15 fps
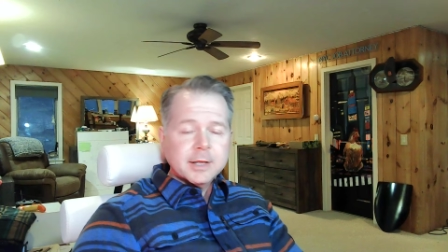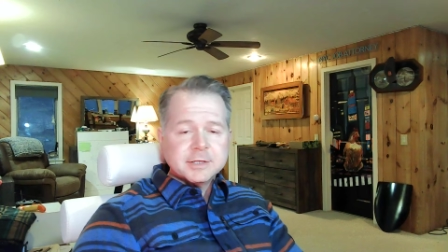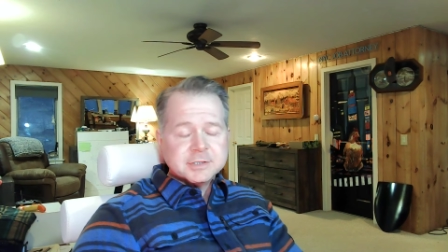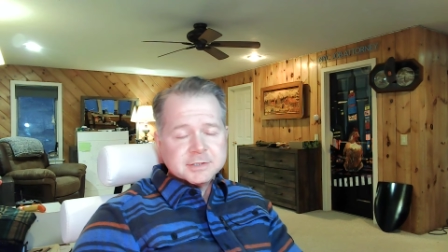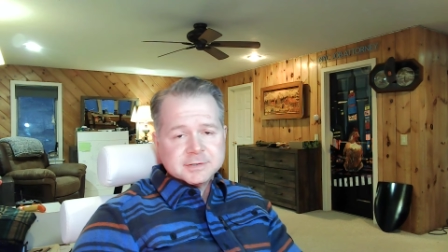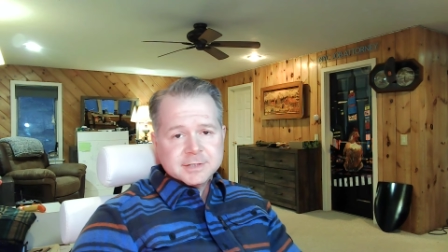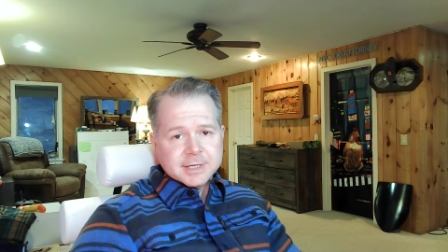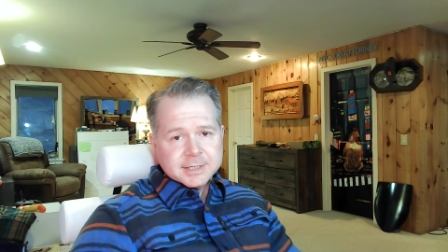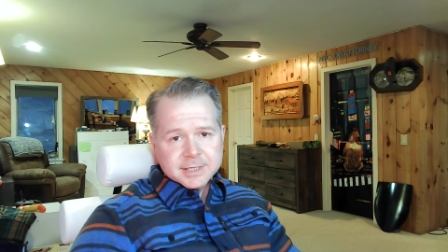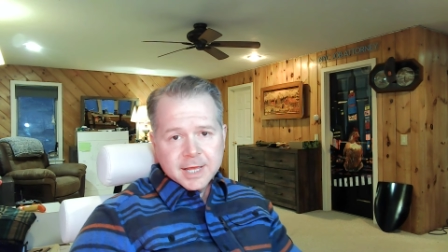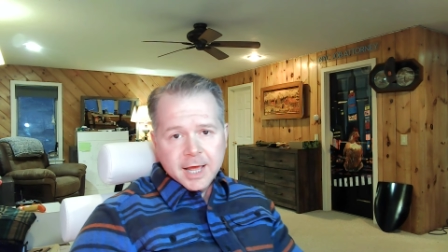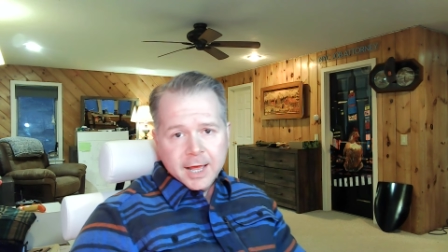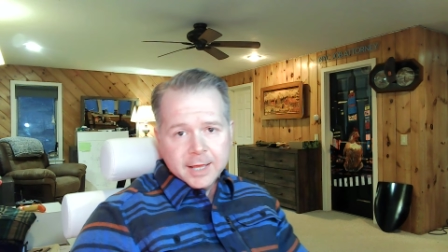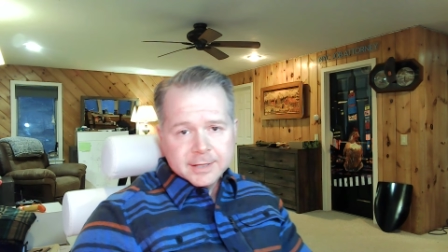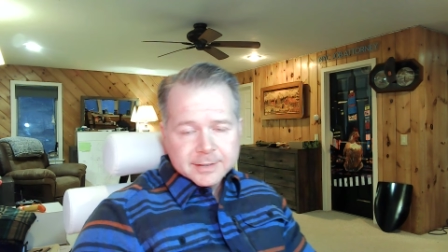It's just like
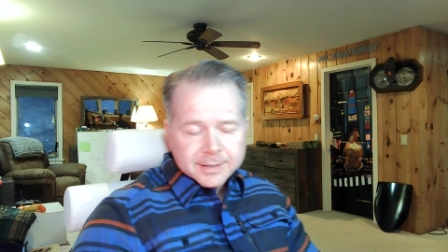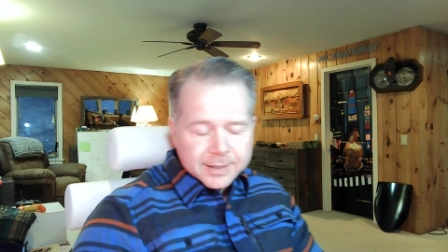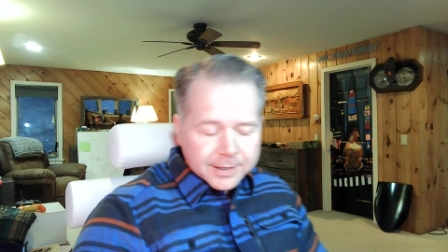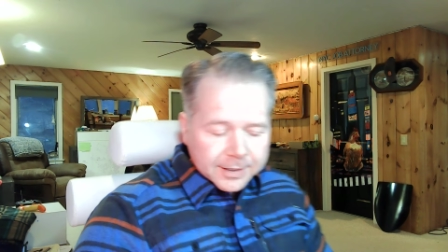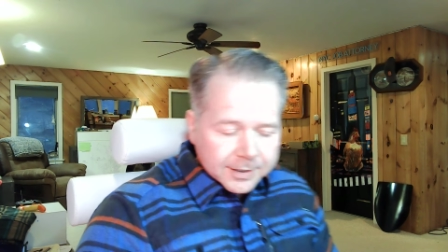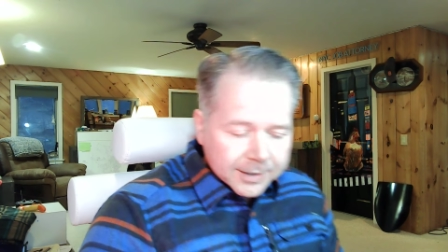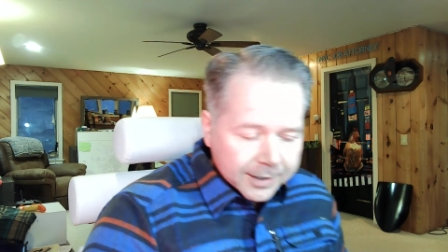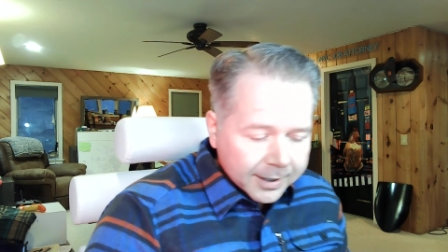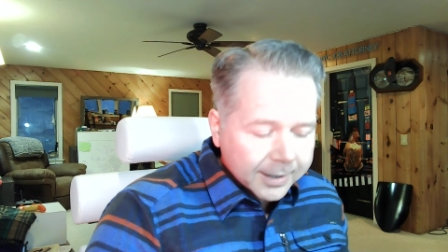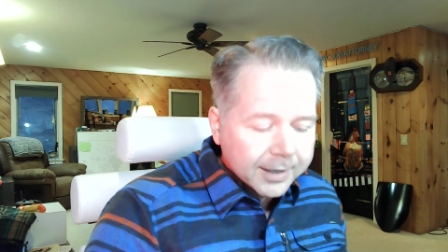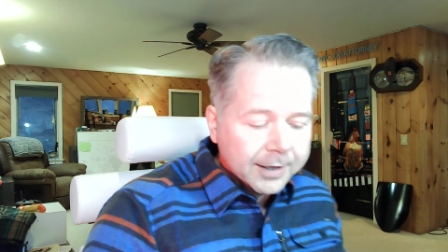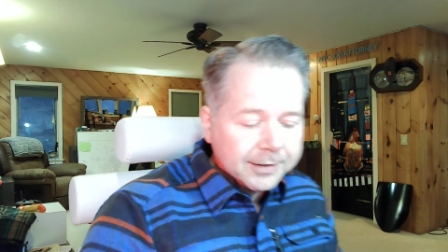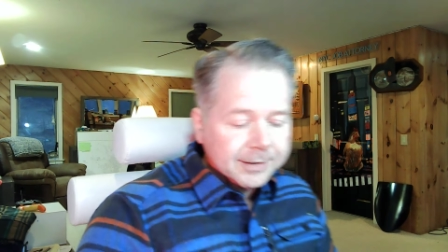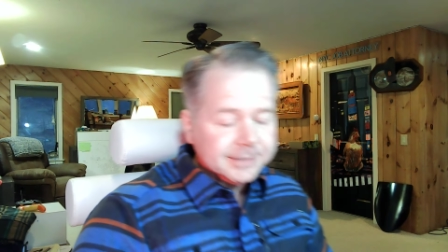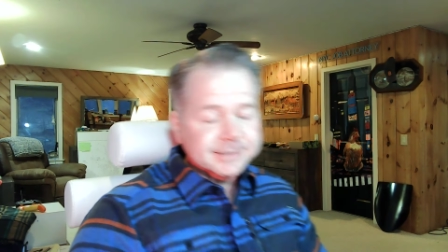not,
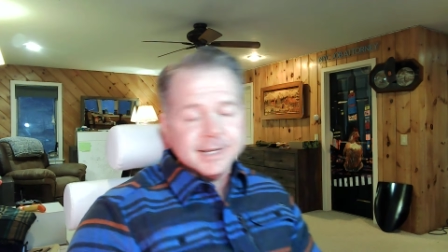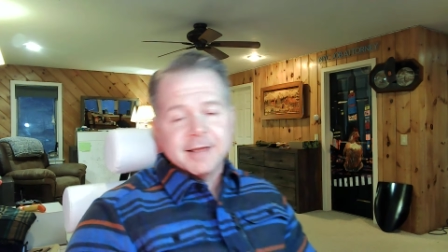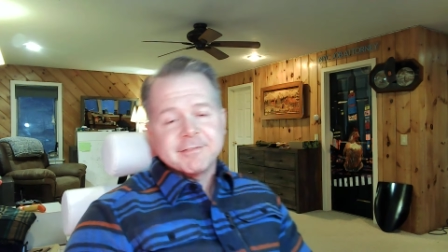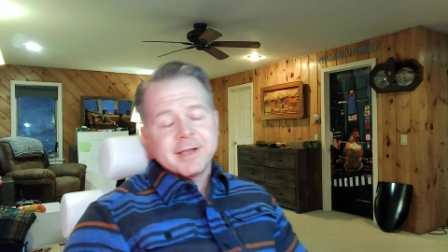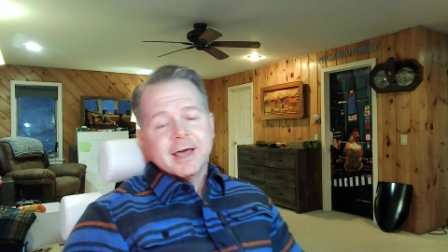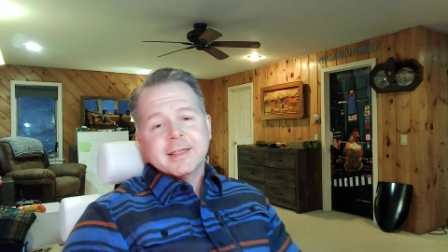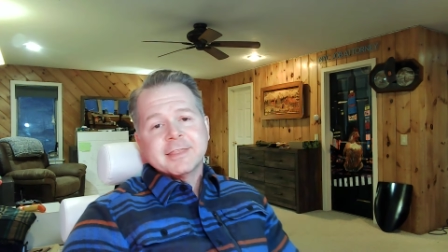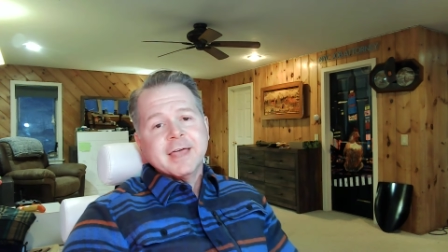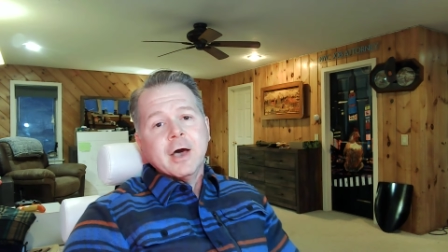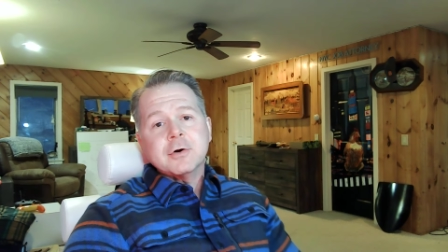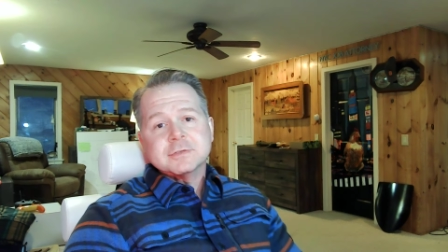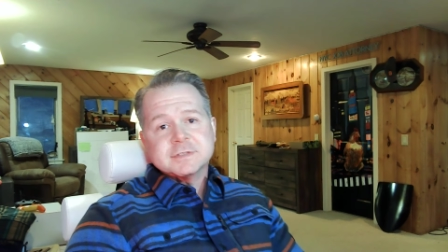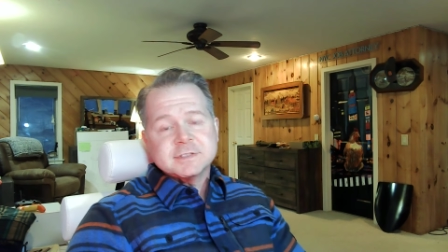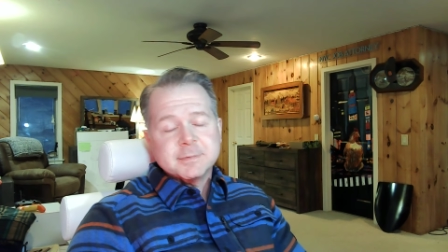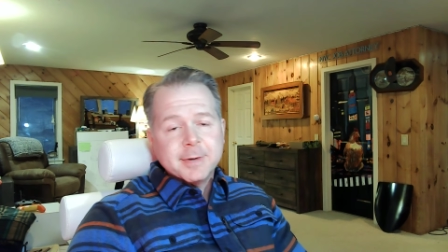listen, I've got
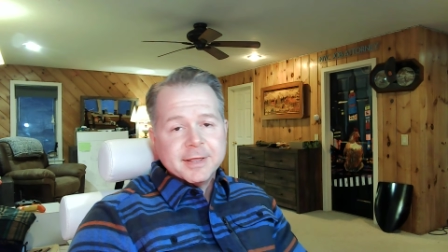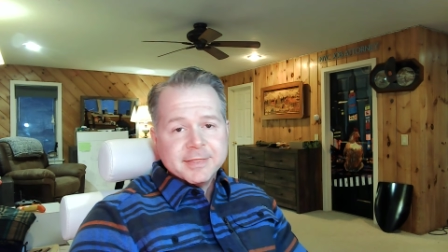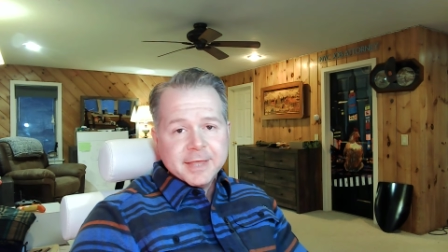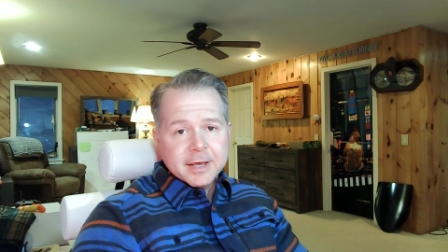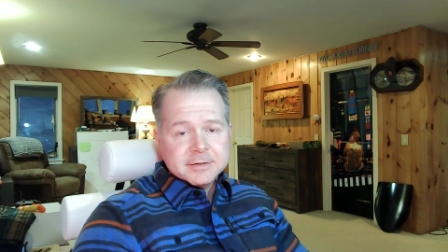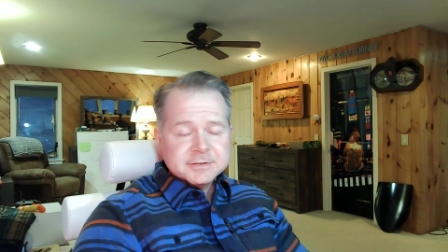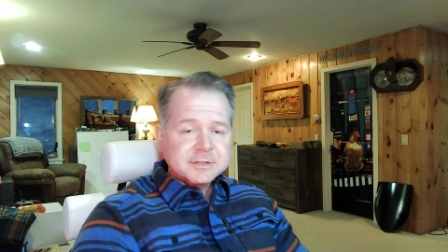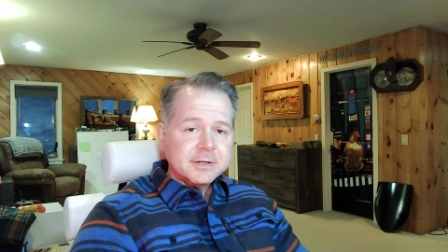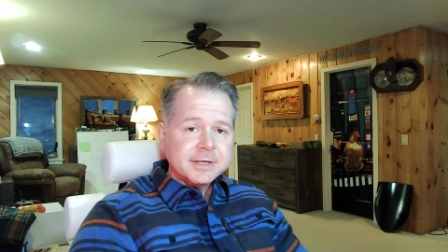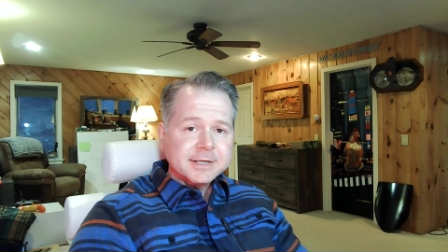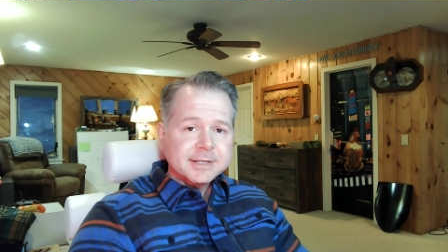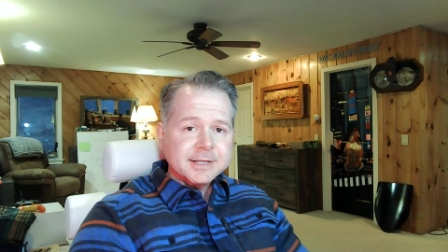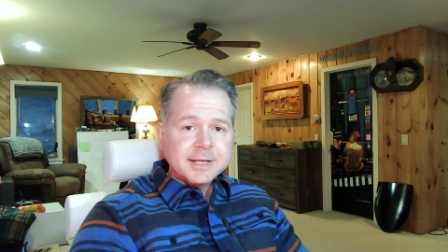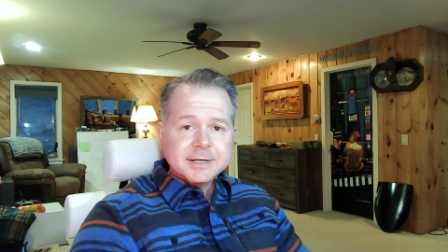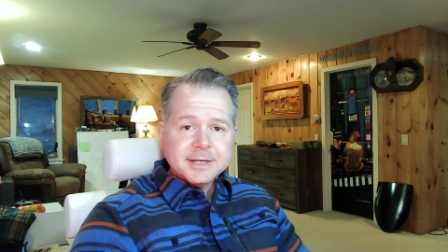thousands upon thousands of
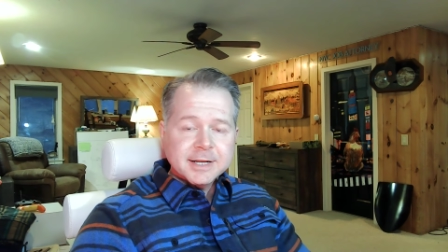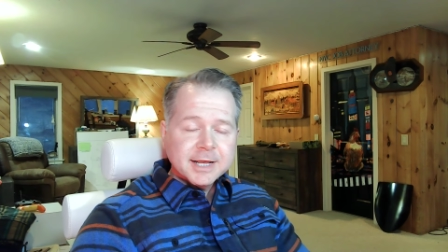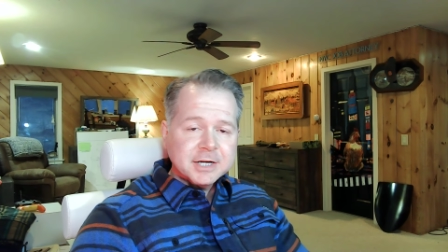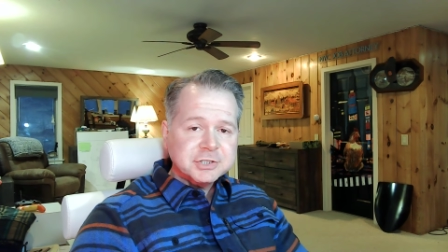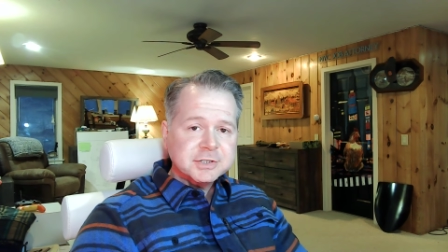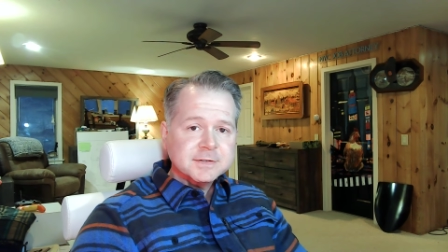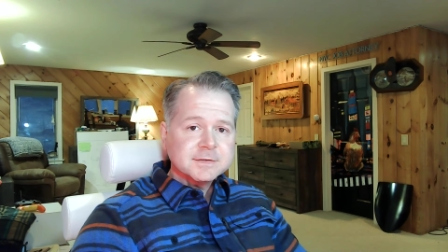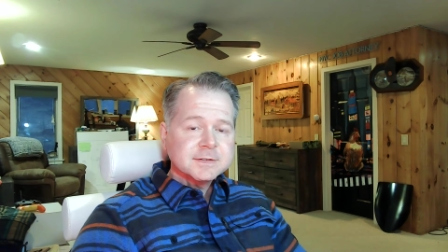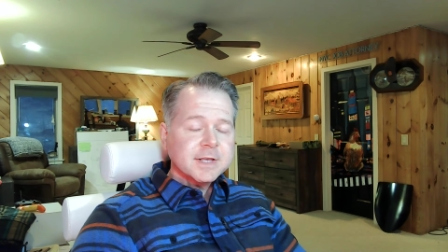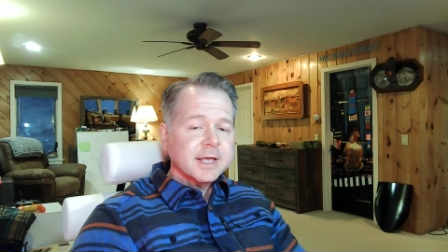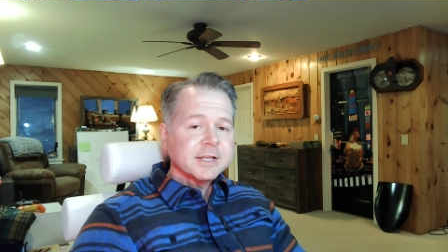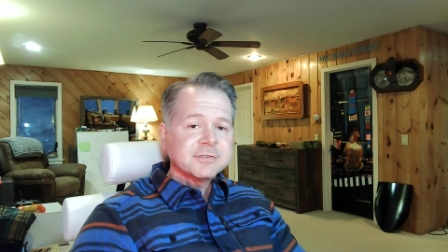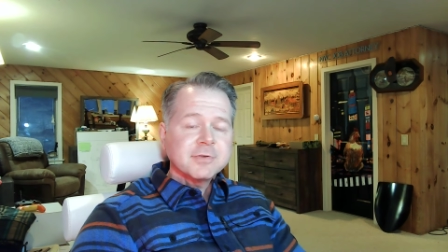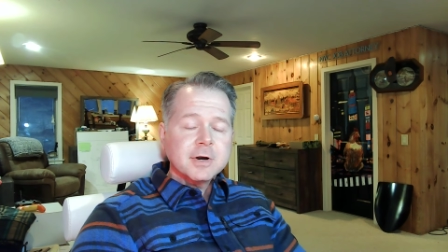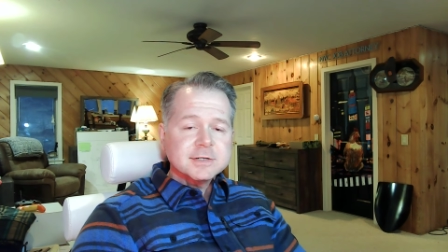LinkedIn connections,
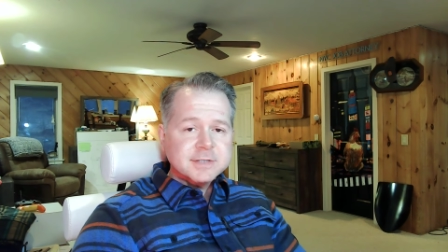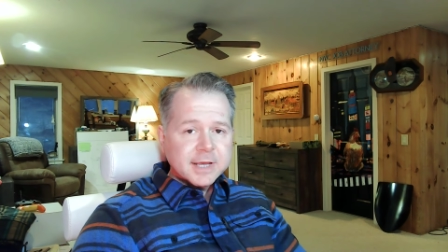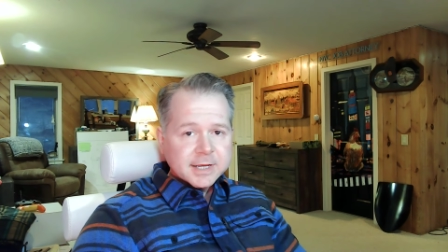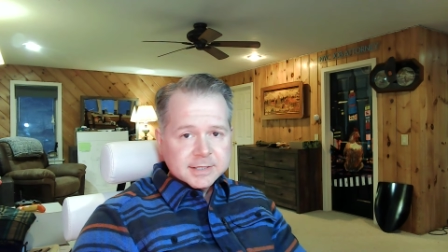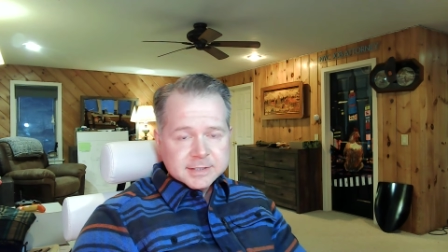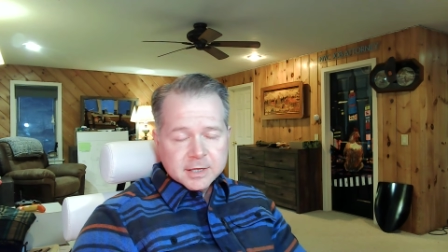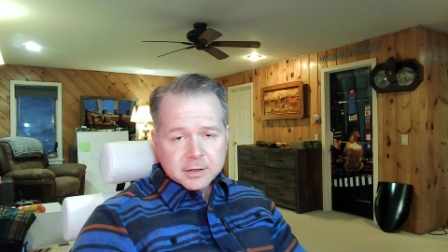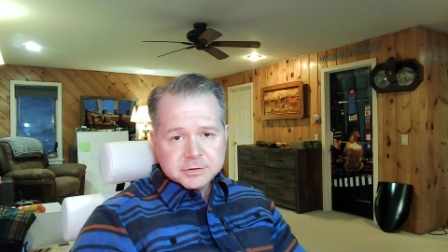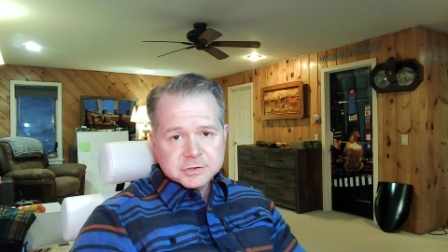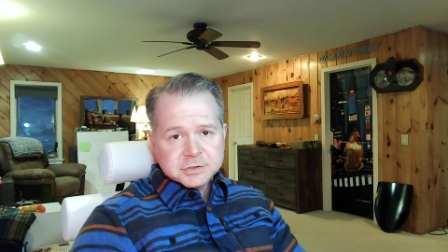and as far as I can tell, it's